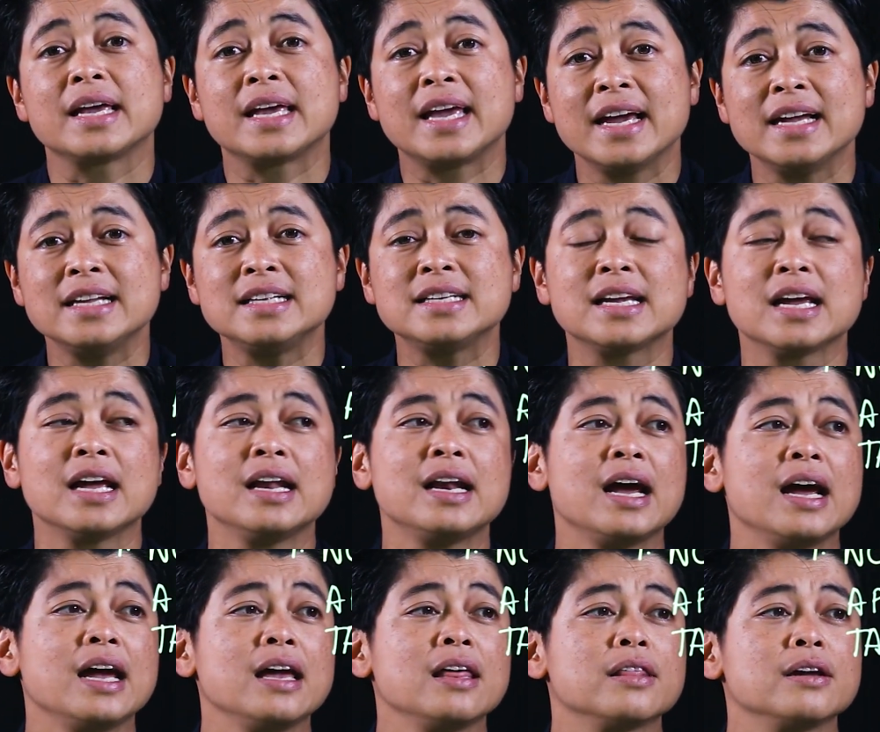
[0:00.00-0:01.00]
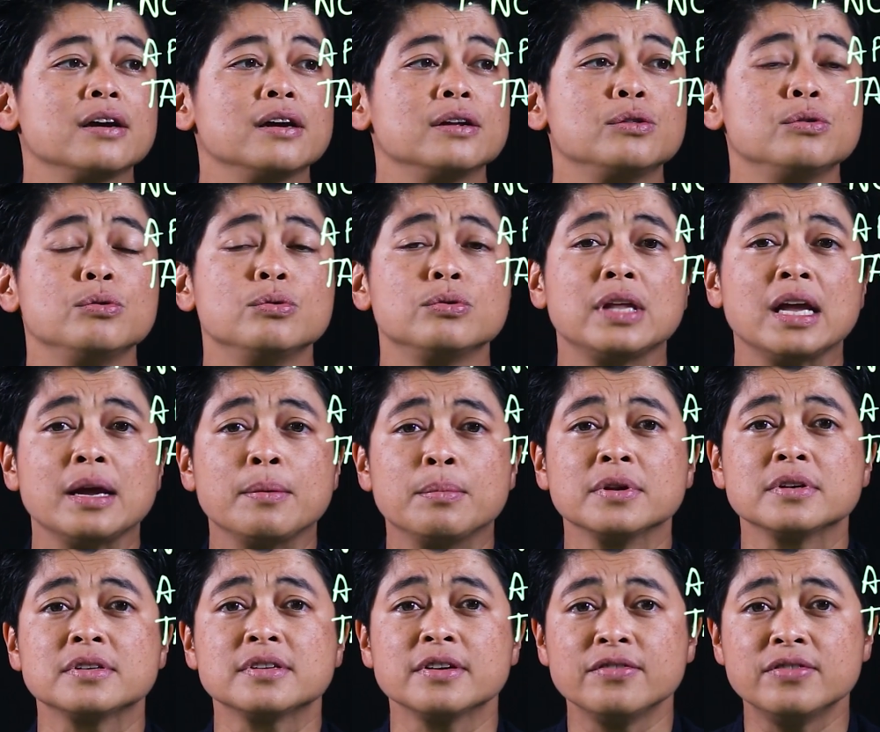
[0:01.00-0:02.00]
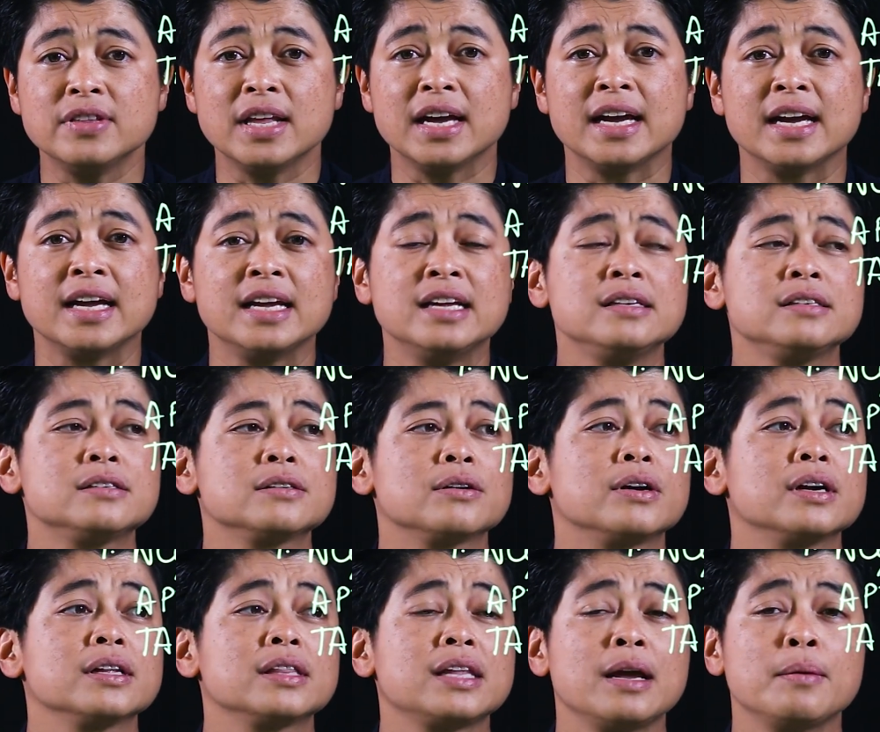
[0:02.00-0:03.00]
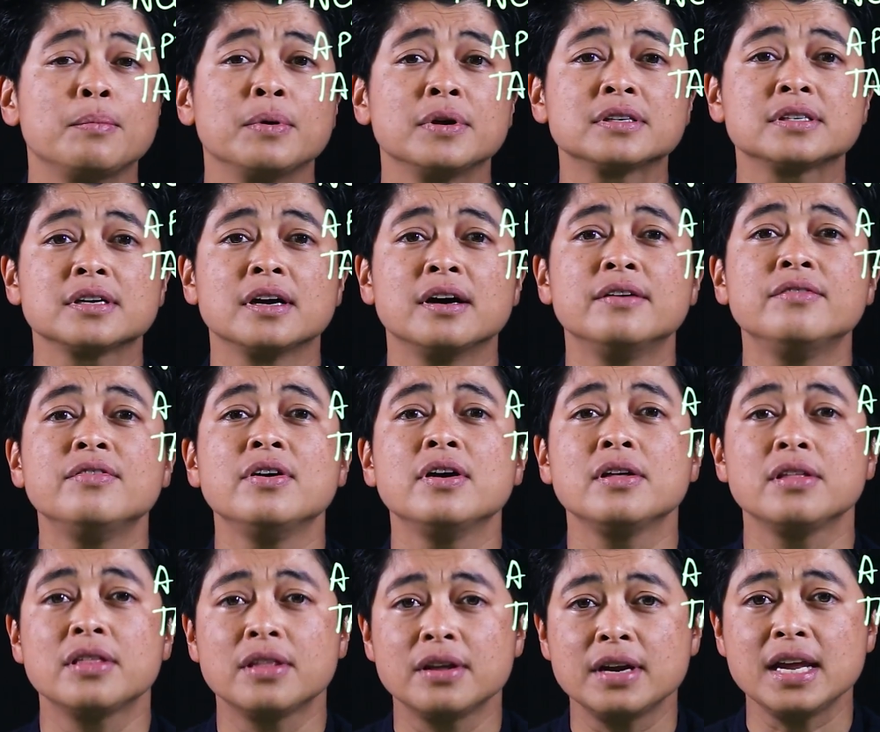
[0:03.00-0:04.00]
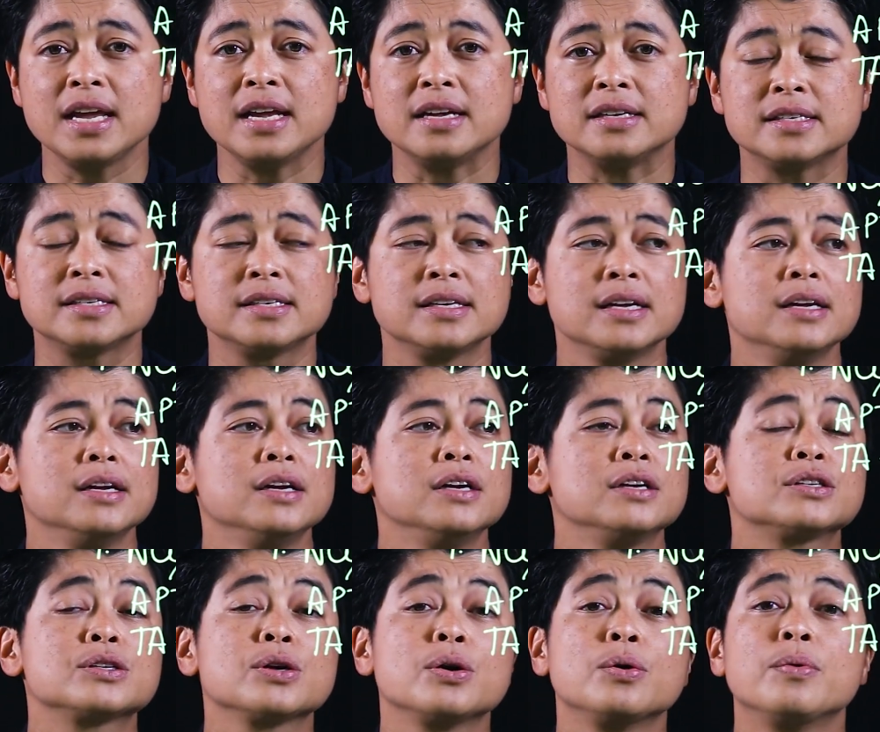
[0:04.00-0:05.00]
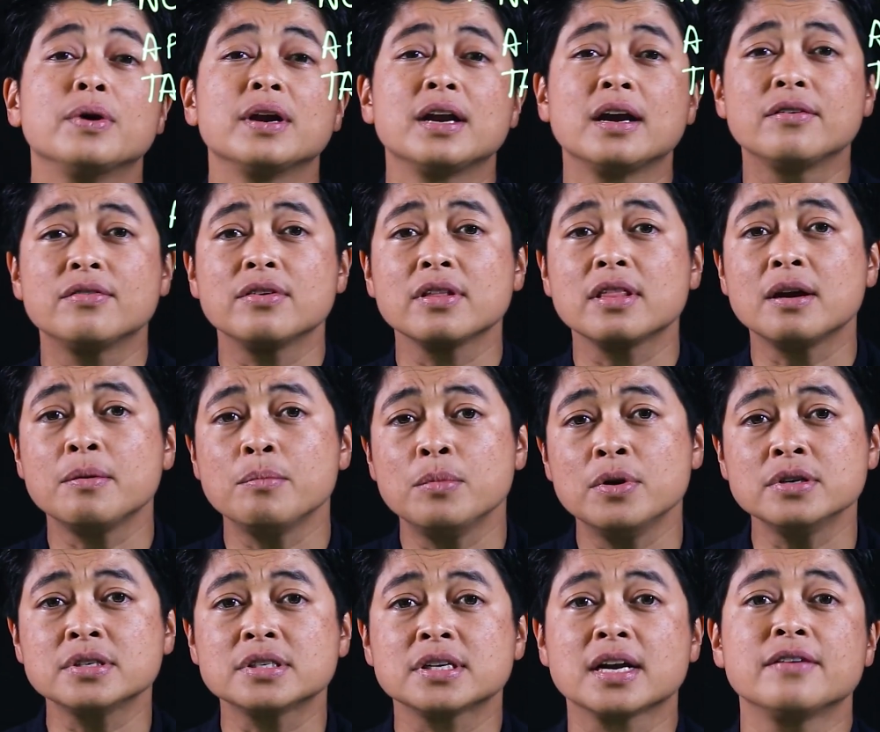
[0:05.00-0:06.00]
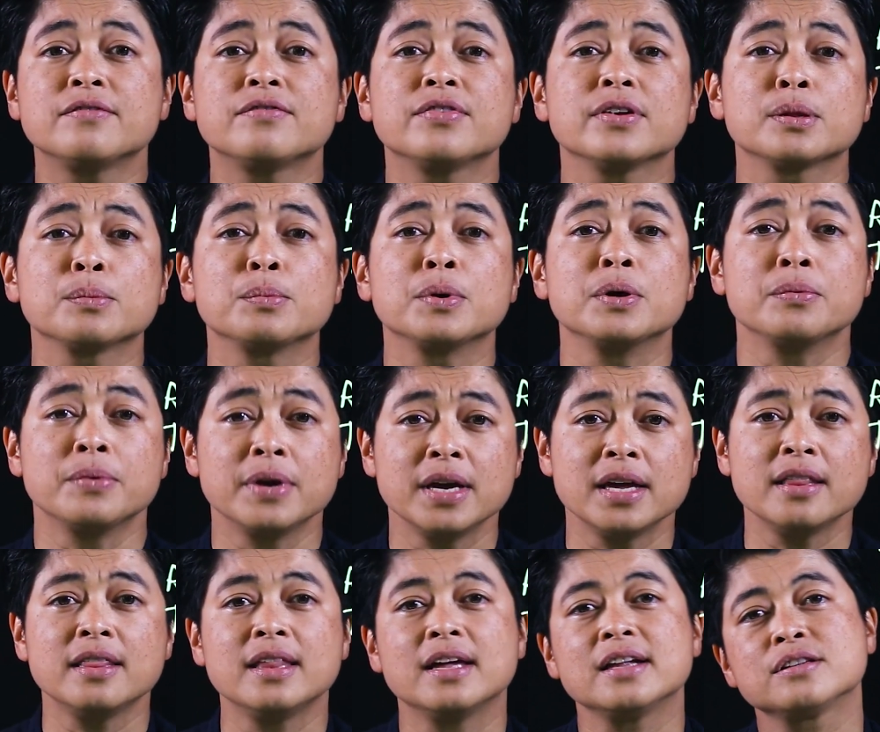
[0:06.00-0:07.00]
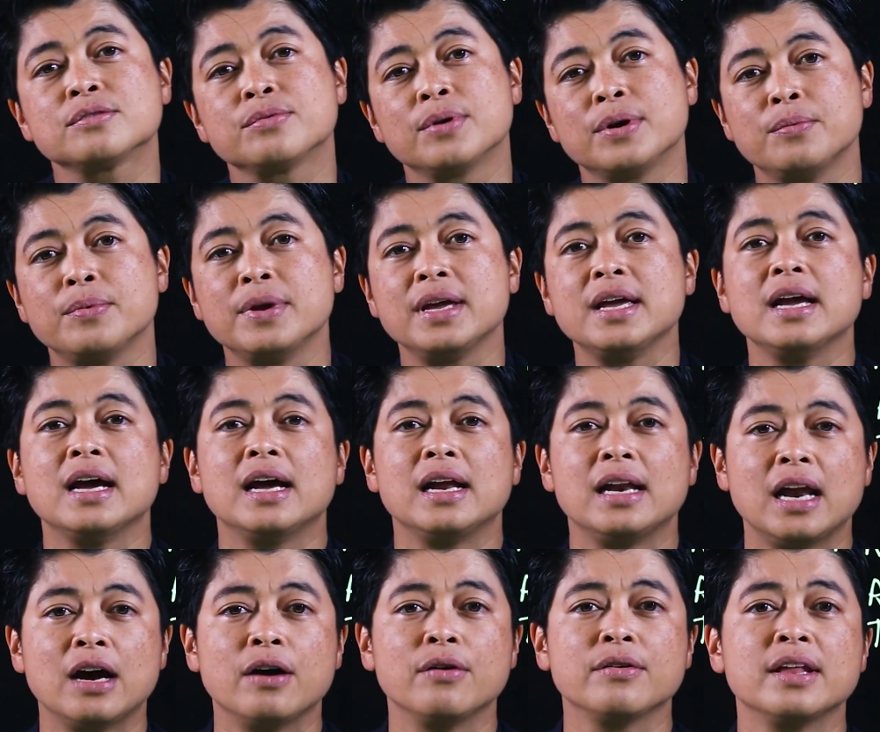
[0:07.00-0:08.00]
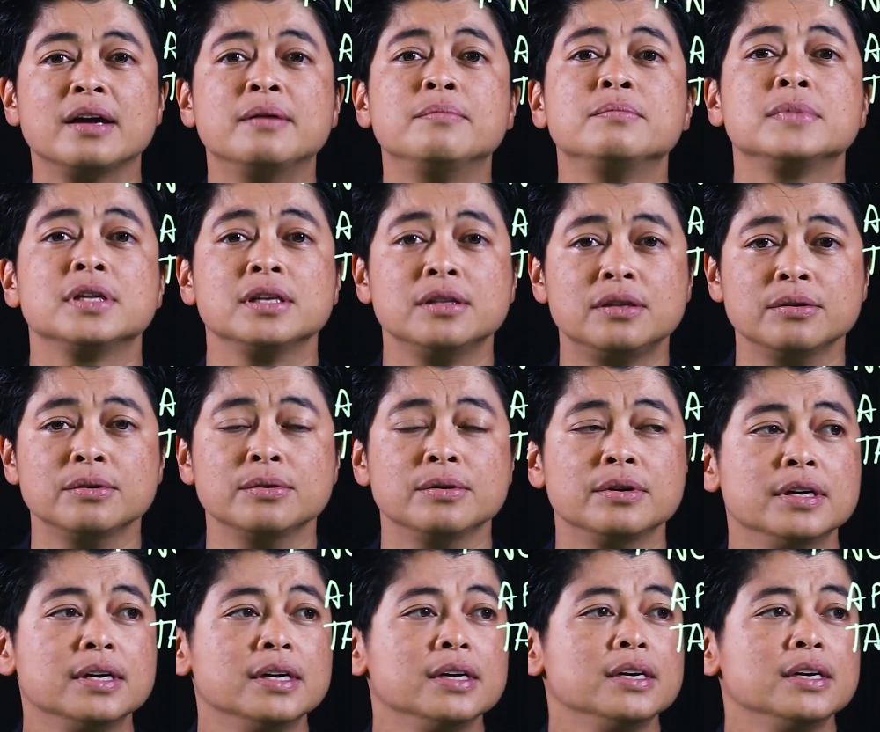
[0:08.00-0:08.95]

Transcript: Kids can either do tables of 9s or tables of 3s. So whatever they're most comfortable with, that's what we allow them to do.